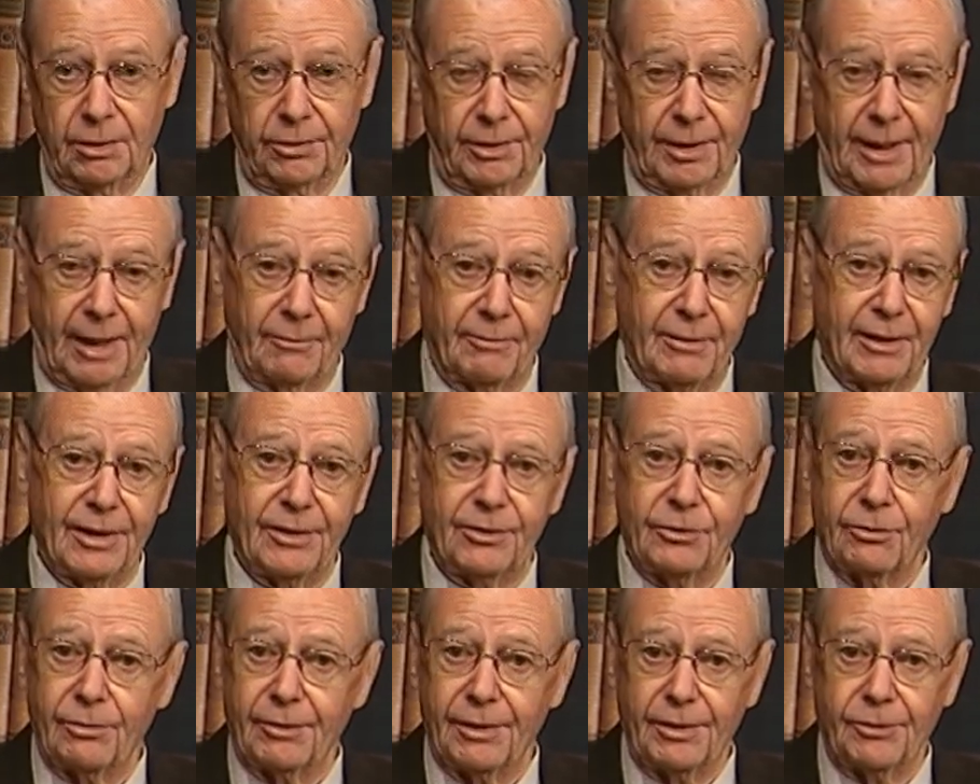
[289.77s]
And I really
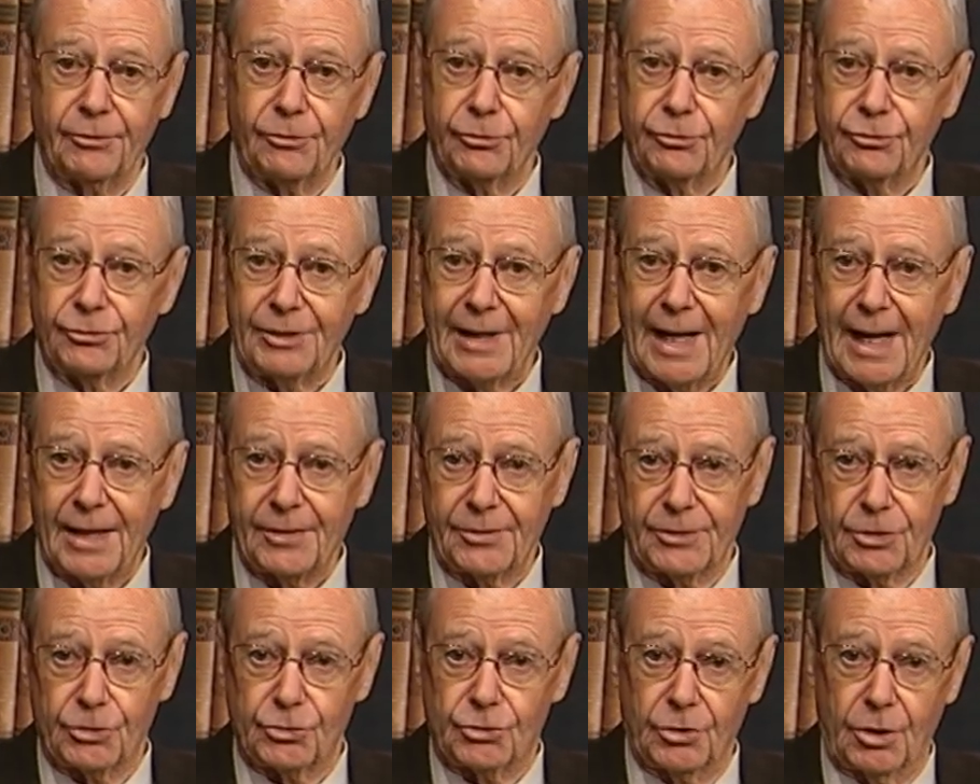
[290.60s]
don't understand
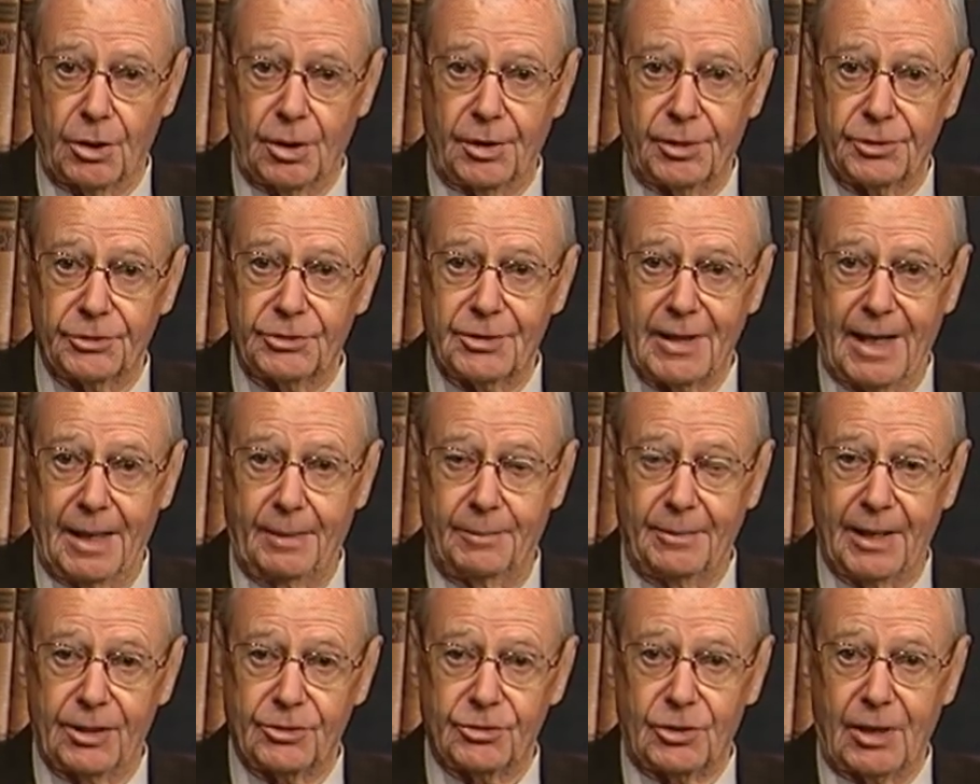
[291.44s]
this all the time.
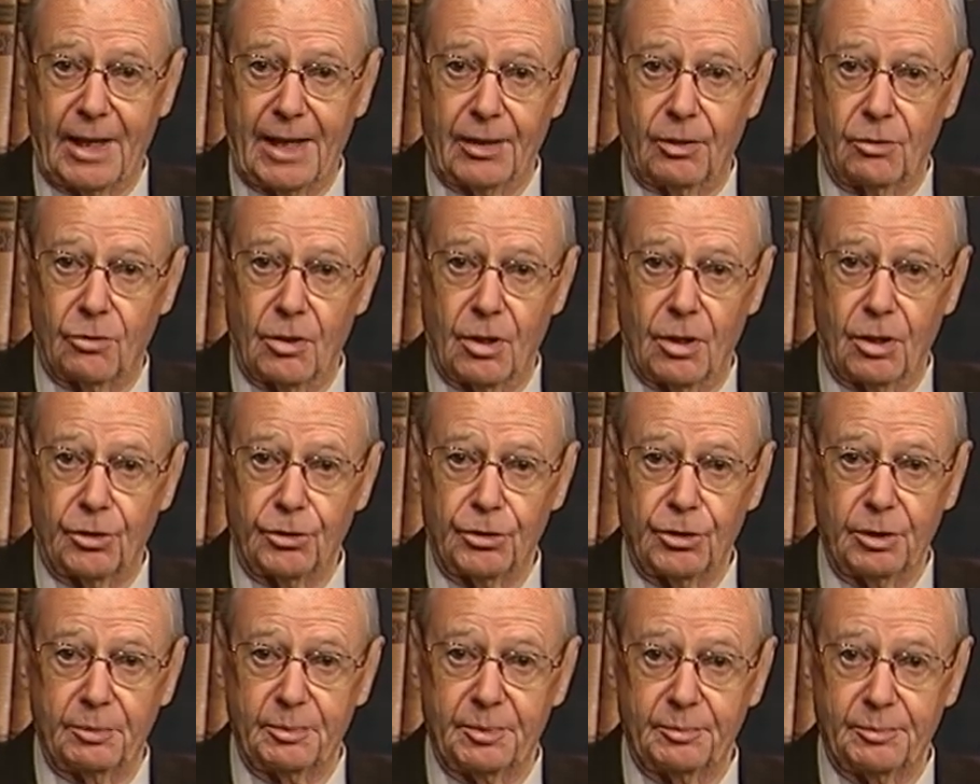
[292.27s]
That's like all
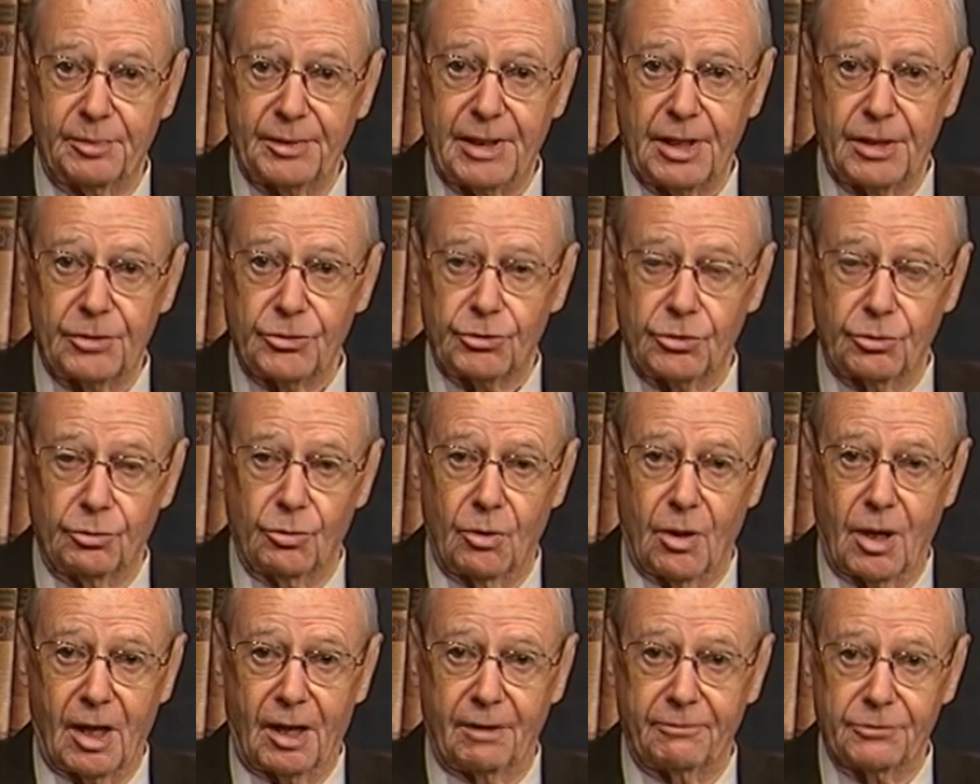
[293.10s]
human beings, so
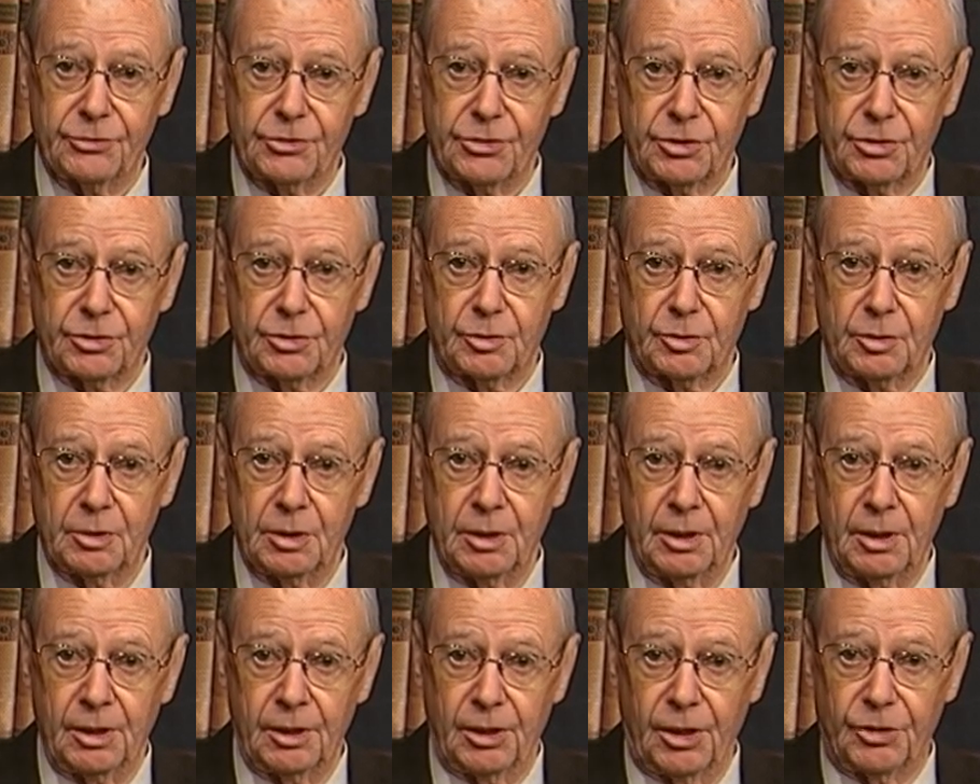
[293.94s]
all of us
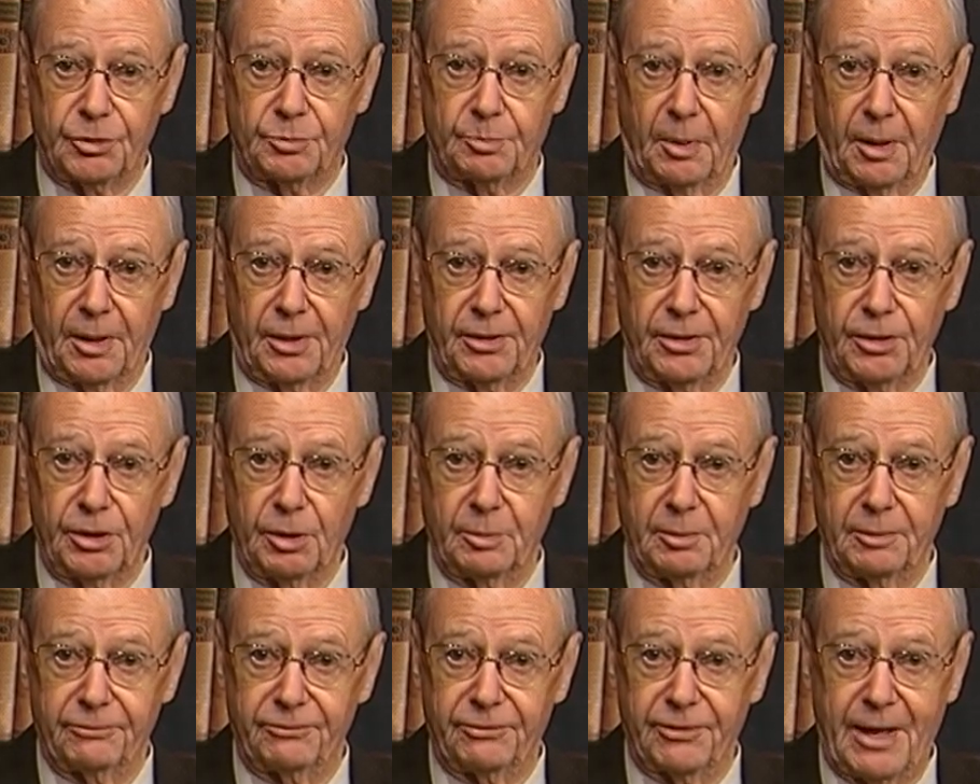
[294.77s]
as part of the
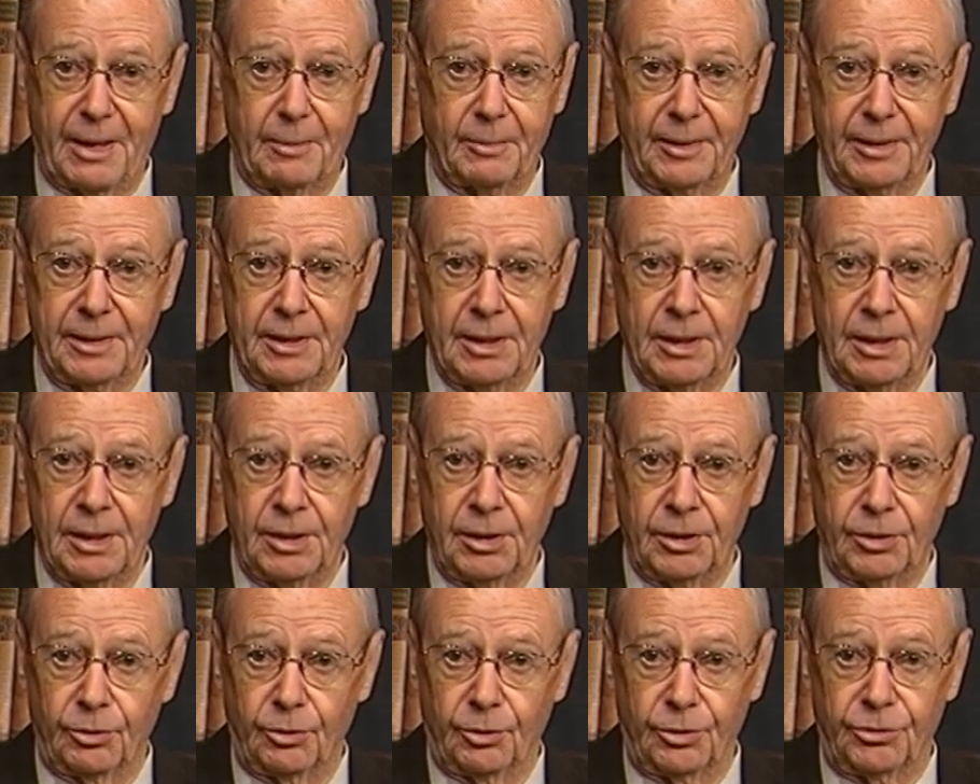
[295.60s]
human family
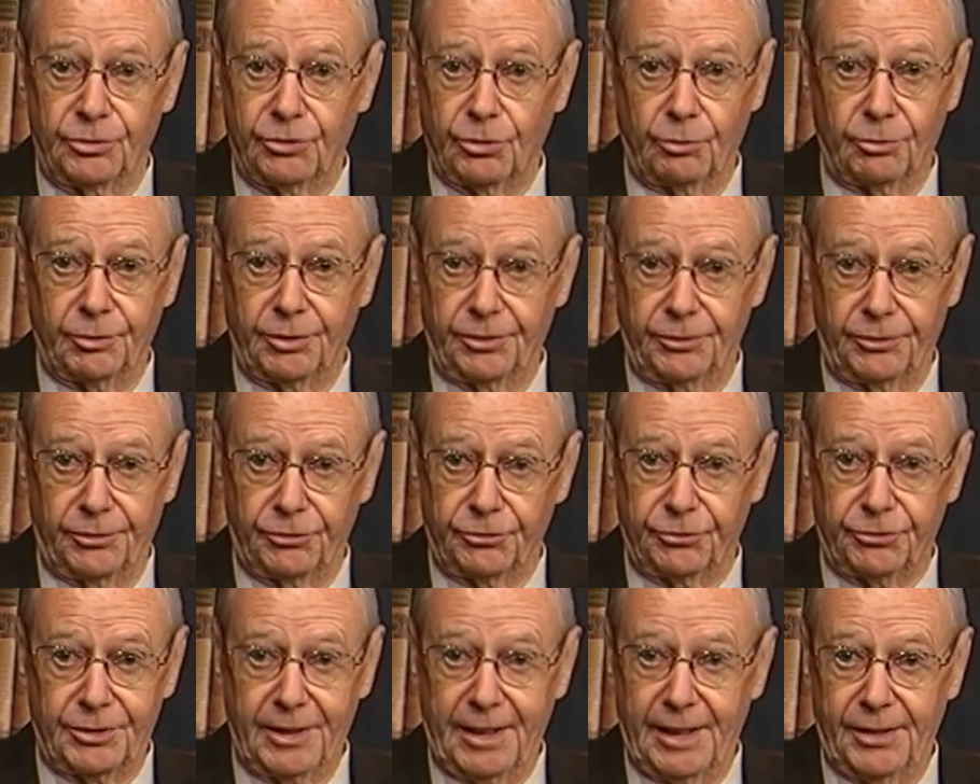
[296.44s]
don't
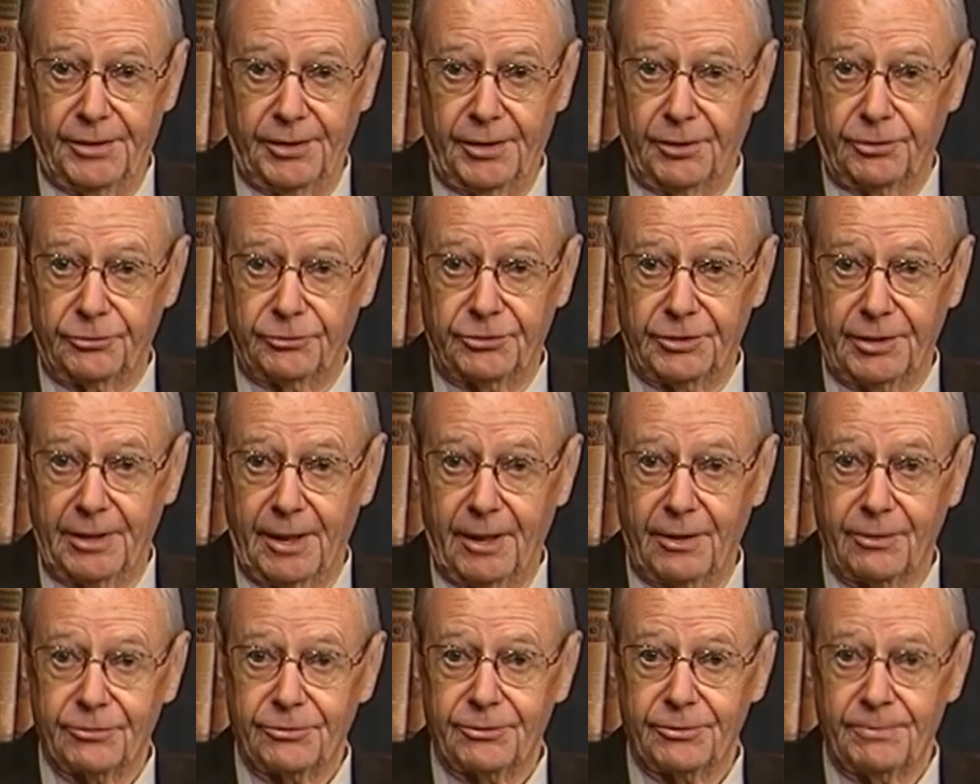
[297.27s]
understand
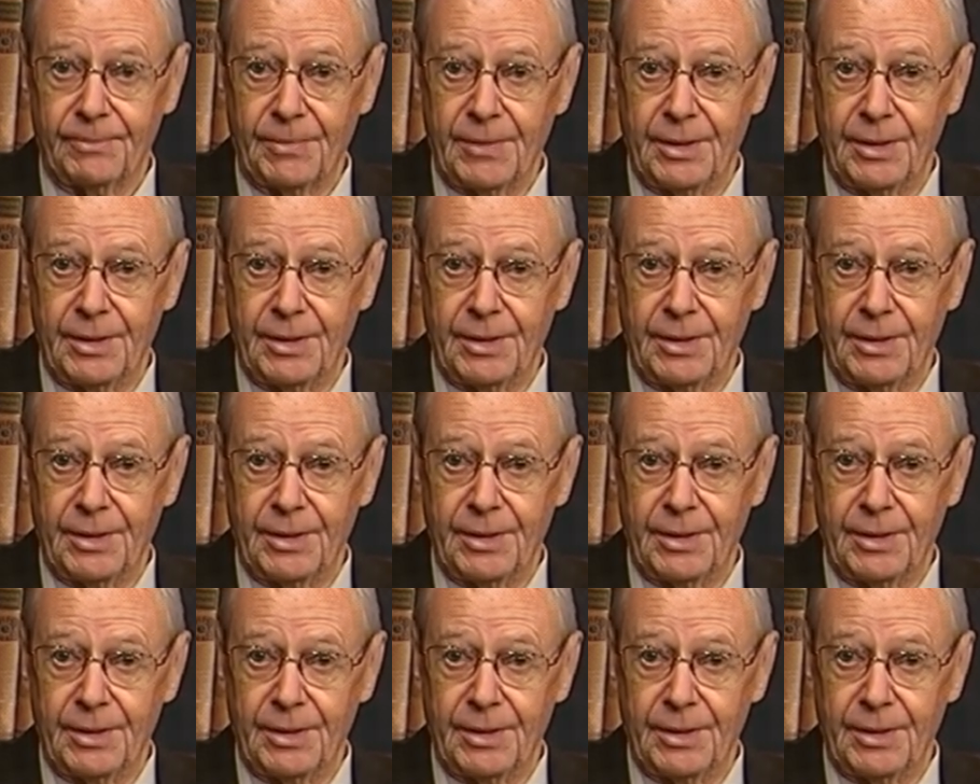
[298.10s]
ourselves